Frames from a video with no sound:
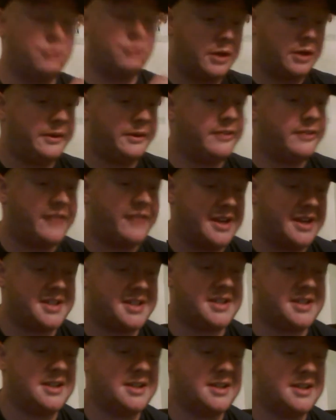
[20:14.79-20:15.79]
It really
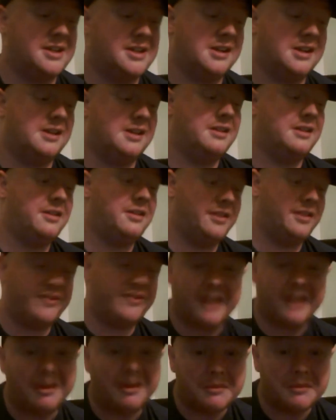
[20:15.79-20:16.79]
fits
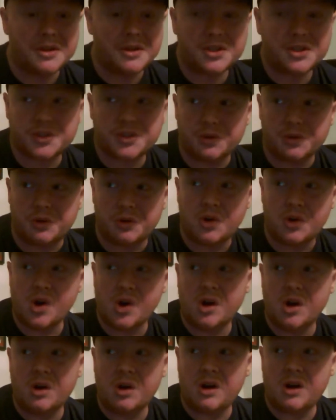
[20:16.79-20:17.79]
the film.
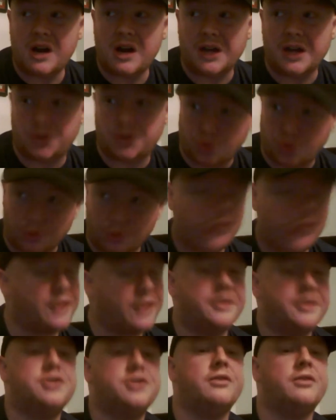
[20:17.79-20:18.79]
So I
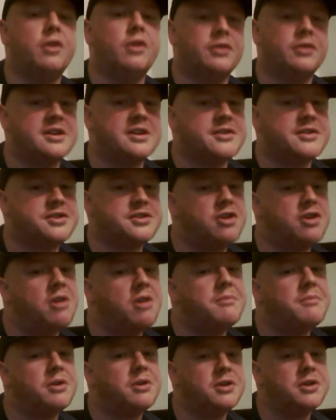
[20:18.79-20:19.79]
don't think they should have got rid
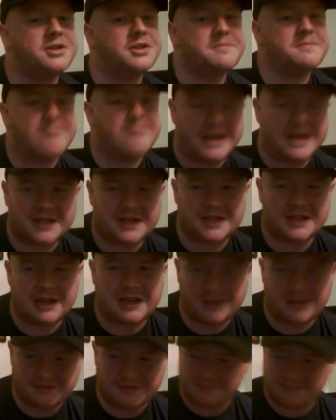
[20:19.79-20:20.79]
of the song, because
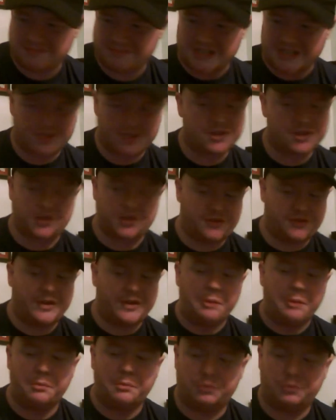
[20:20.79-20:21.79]
it
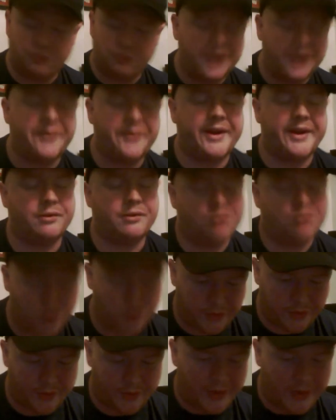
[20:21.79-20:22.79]
suits the film
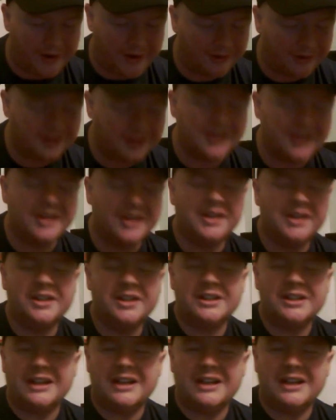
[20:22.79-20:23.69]
really, really well.